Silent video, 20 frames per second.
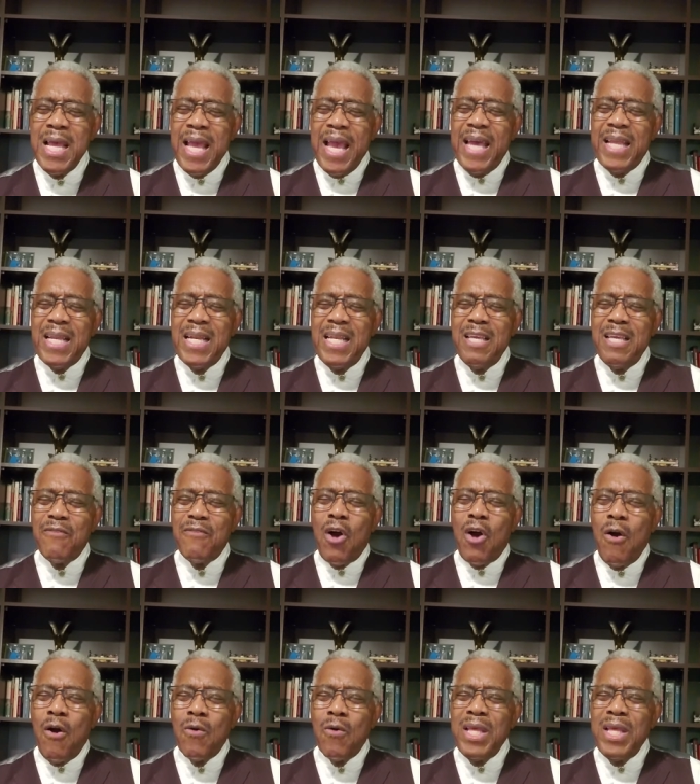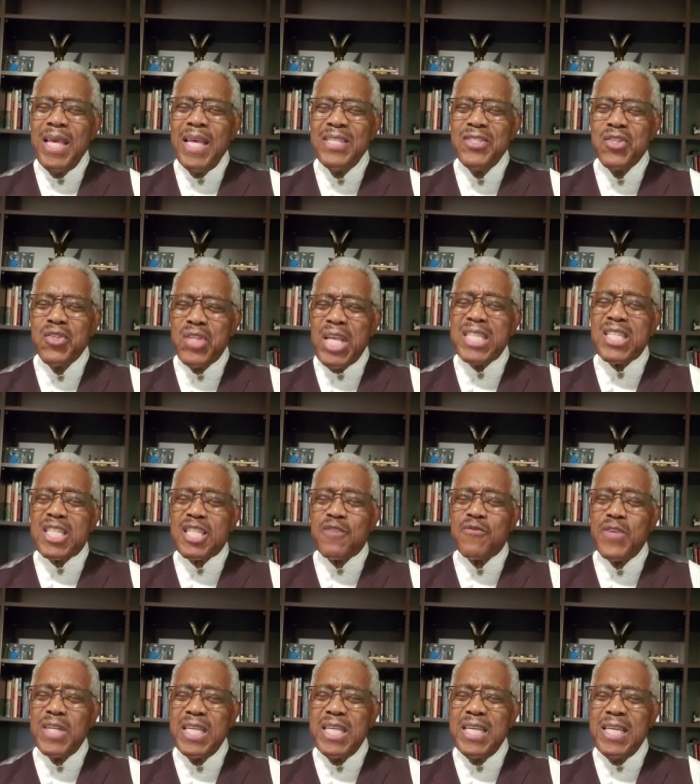and live holy and
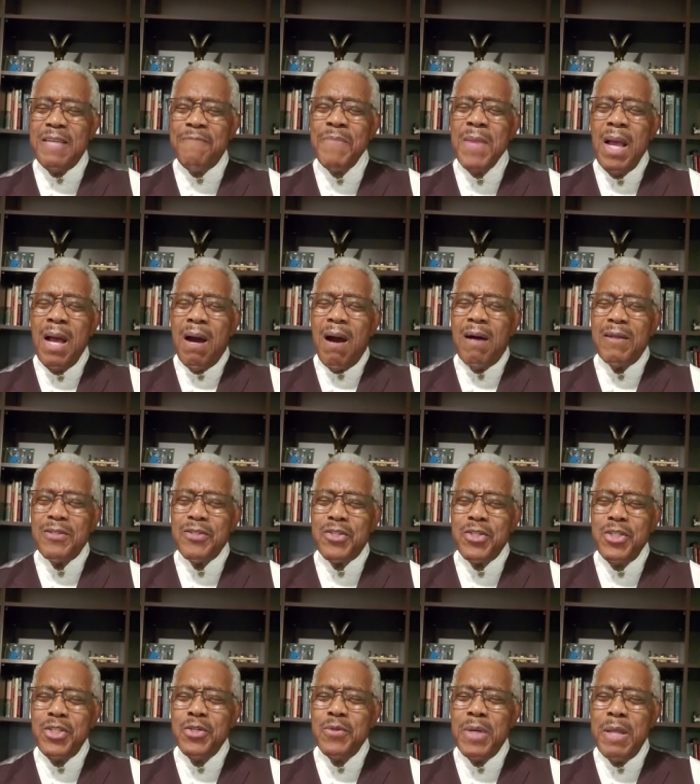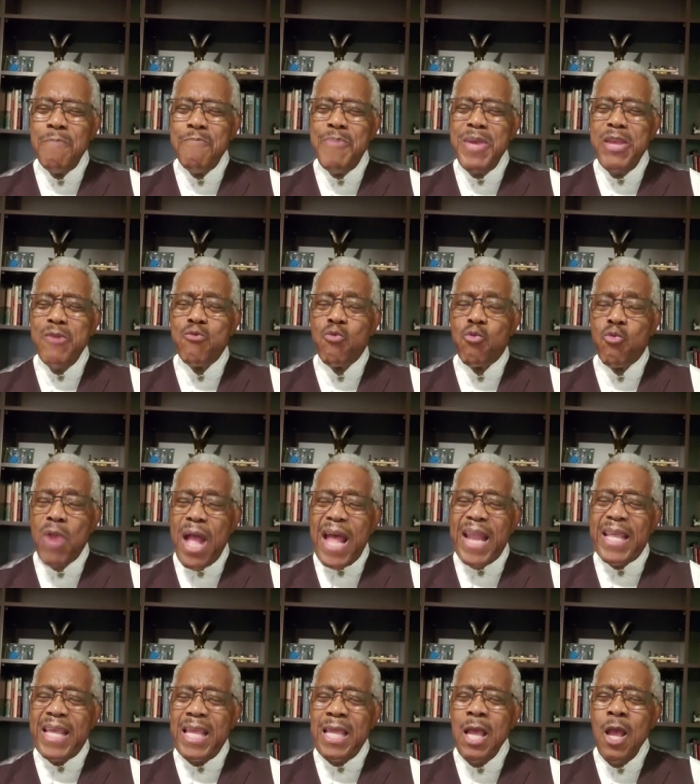zestfully unto you and be
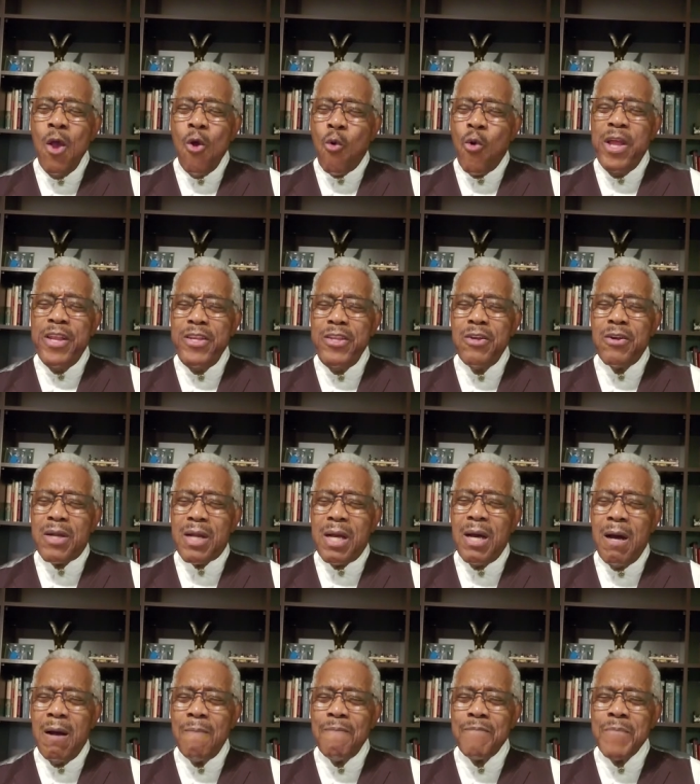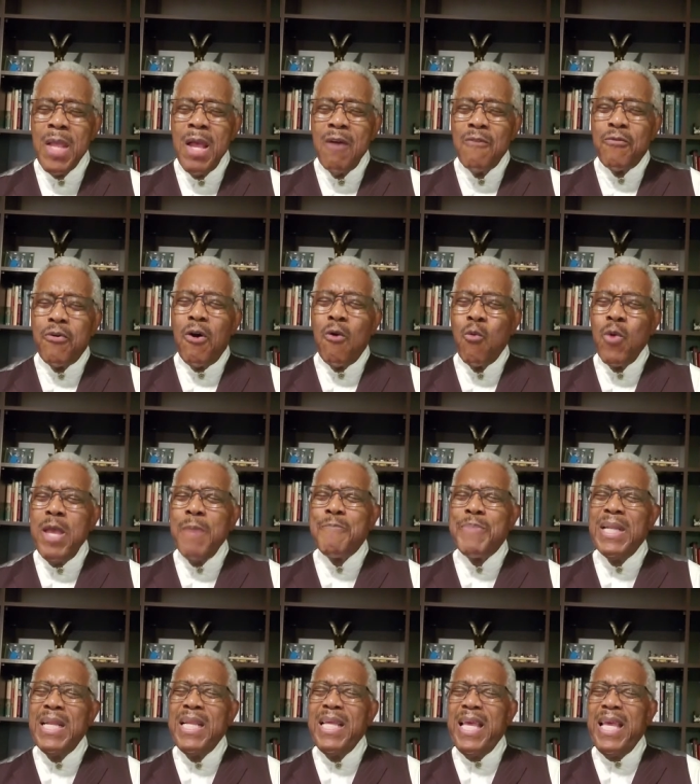ready when you come. For we
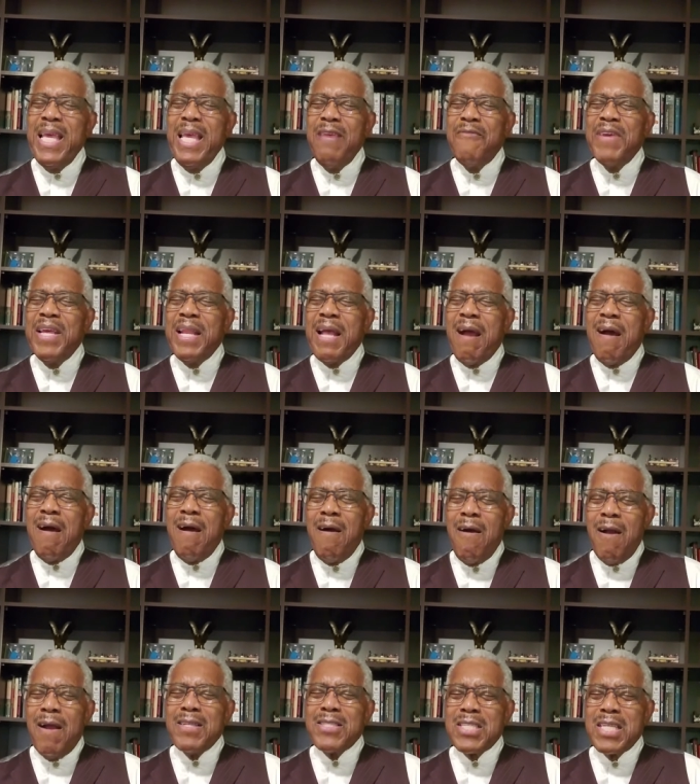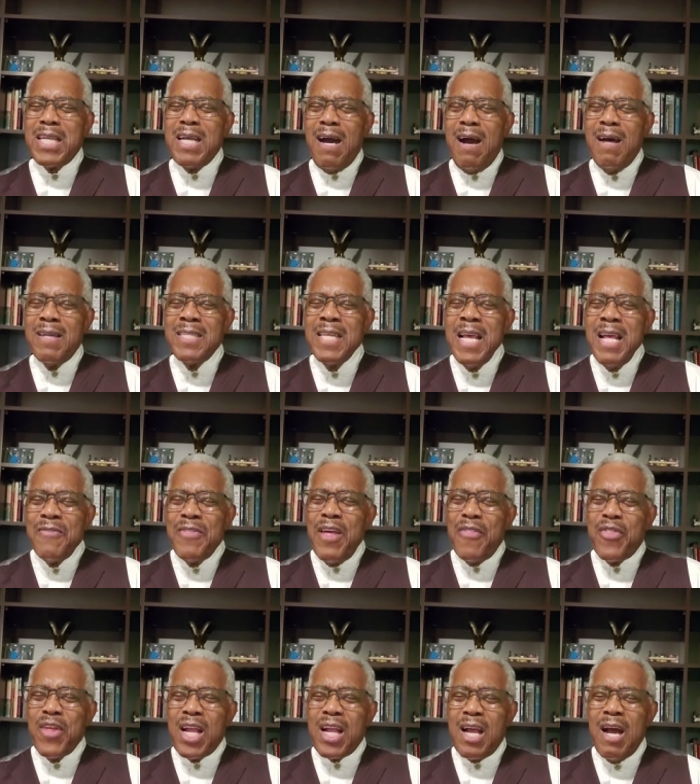believe in our hearts, God, that
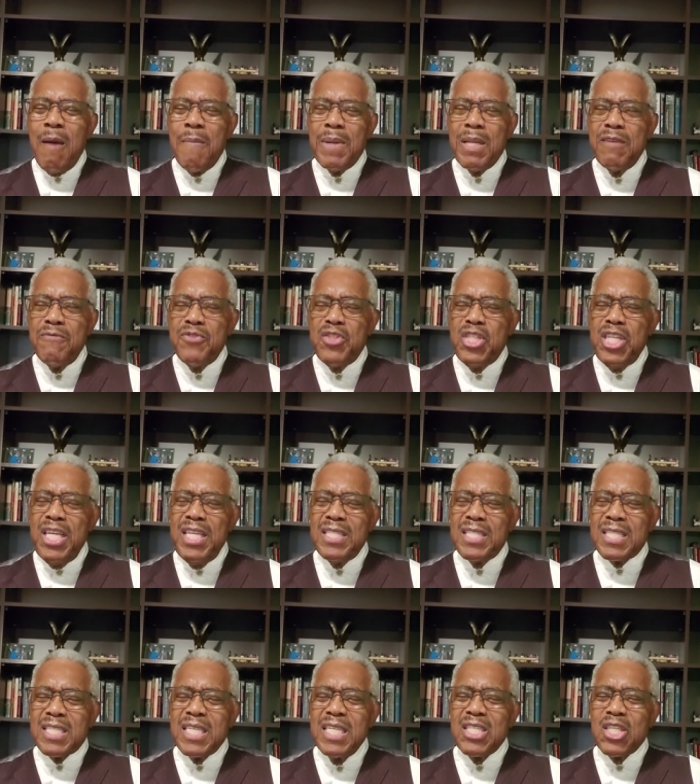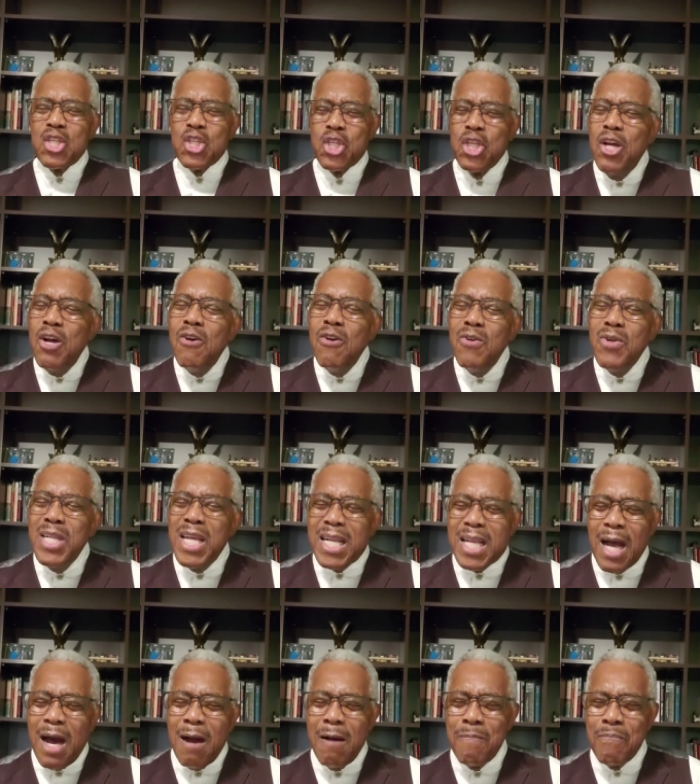the coming of Jesus is soon to
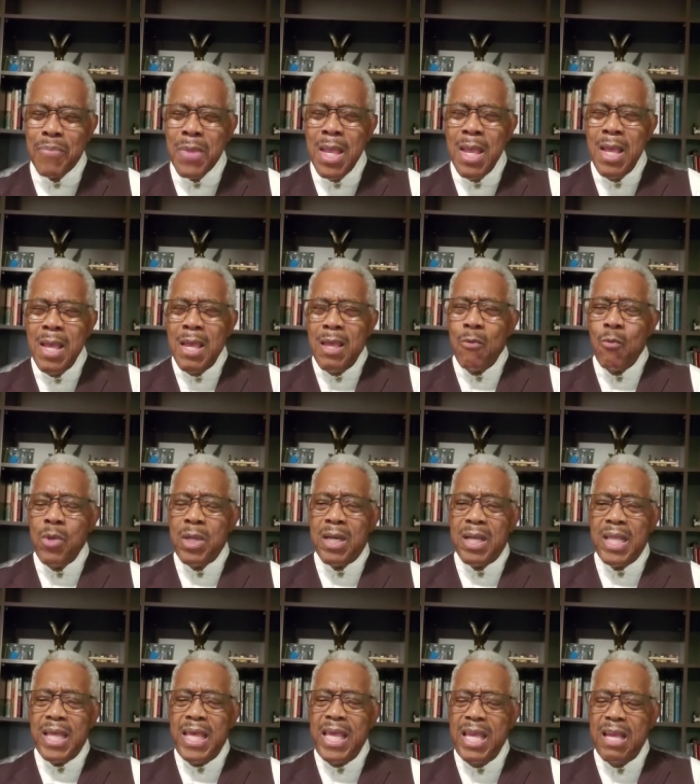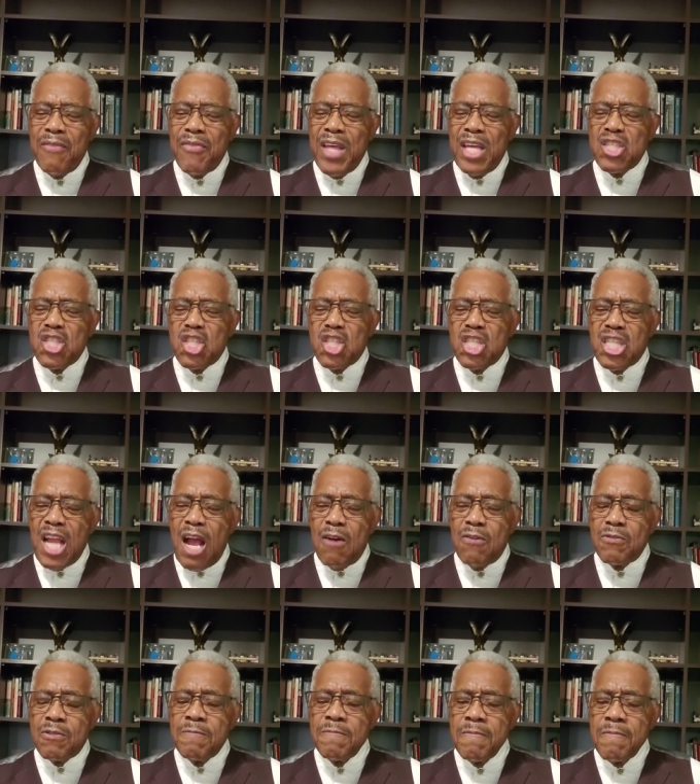come. And we're going to hear that shout